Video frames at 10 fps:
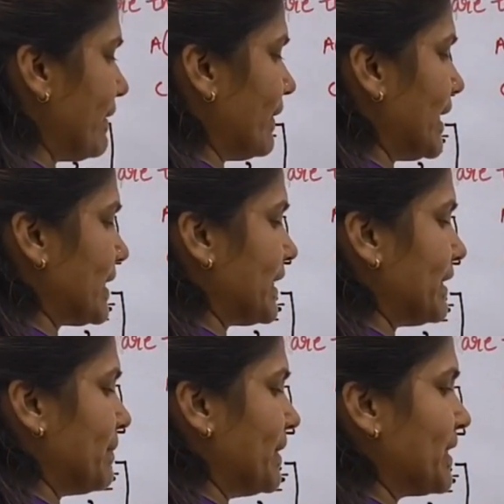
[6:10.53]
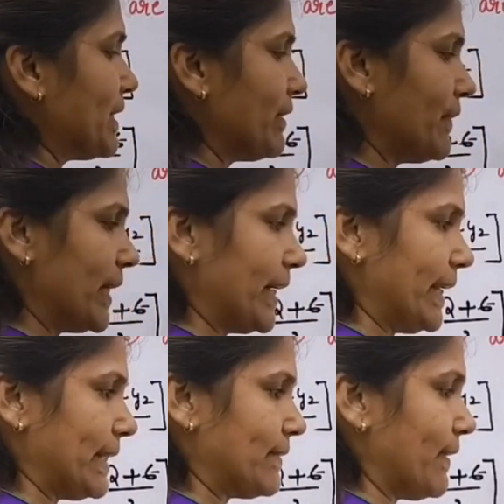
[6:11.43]
equalized means we will get
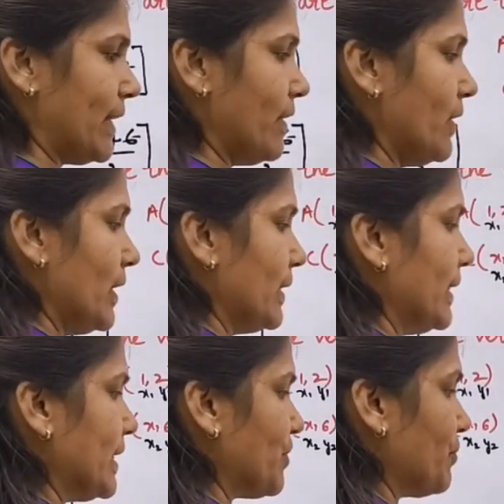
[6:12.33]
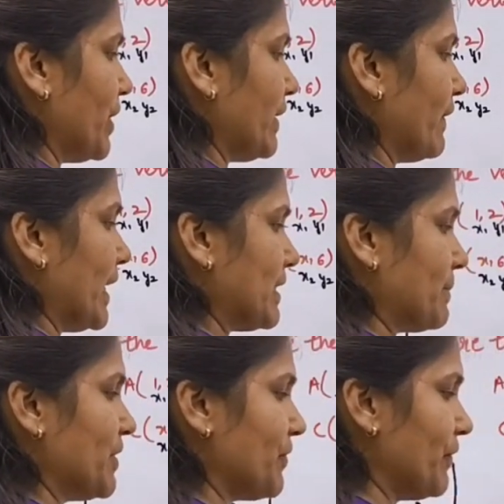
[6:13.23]
x value. This two equalized
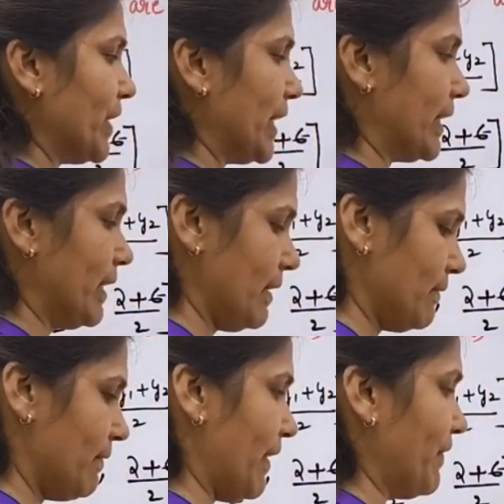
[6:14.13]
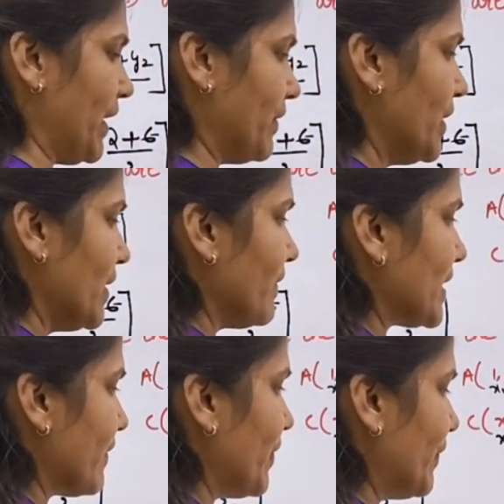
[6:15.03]
means we will get the y value.
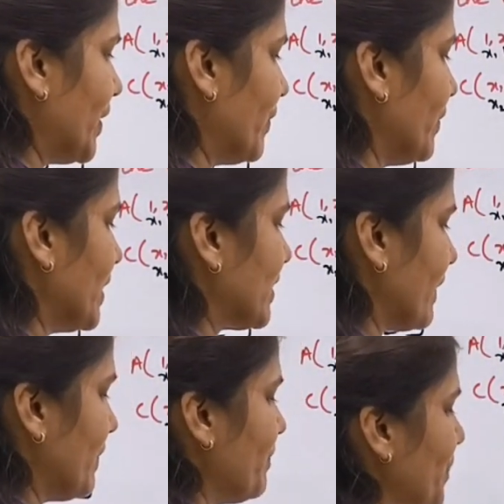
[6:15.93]
First we will do this one.